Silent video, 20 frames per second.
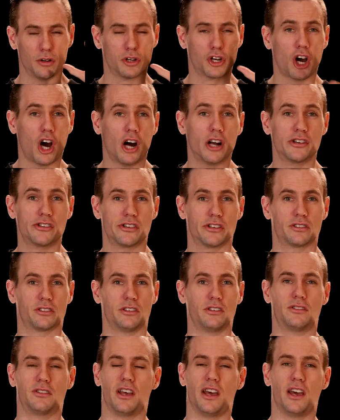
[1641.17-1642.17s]

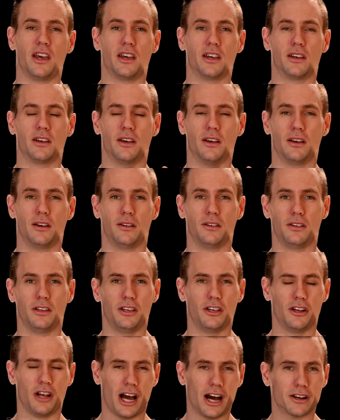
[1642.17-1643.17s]
consciously saying,
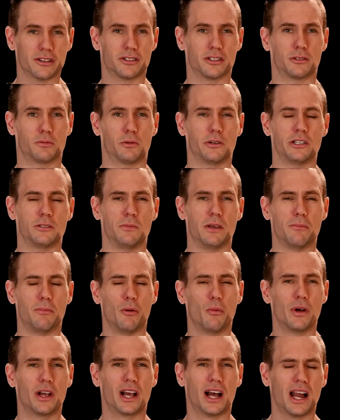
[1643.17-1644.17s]
how does this please me?
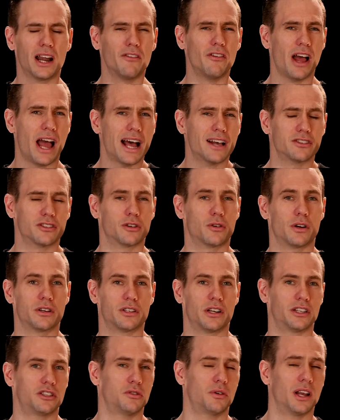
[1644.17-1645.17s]
But we kind of ask the
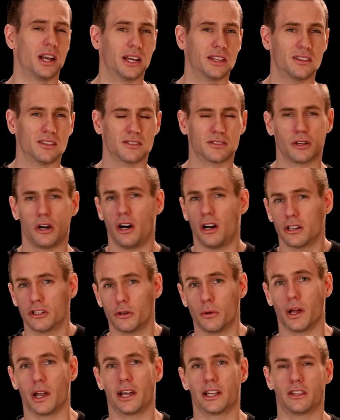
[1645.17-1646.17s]
question, like, do I like the song?
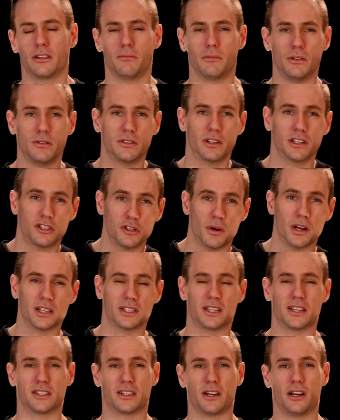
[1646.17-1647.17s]
Do I like the music? Do
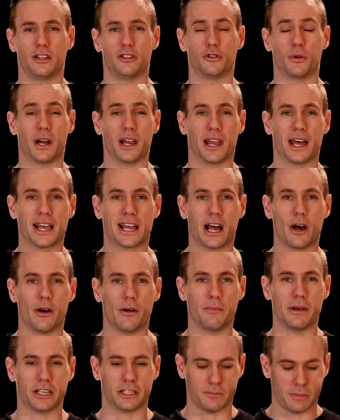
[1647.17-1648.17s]
I like how it
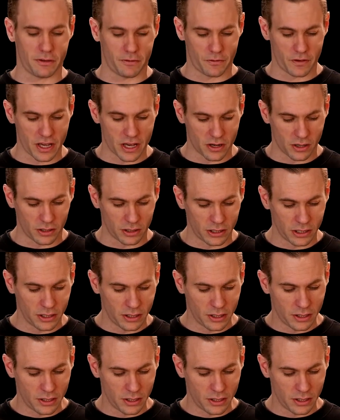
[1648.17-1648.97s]
makes me feel?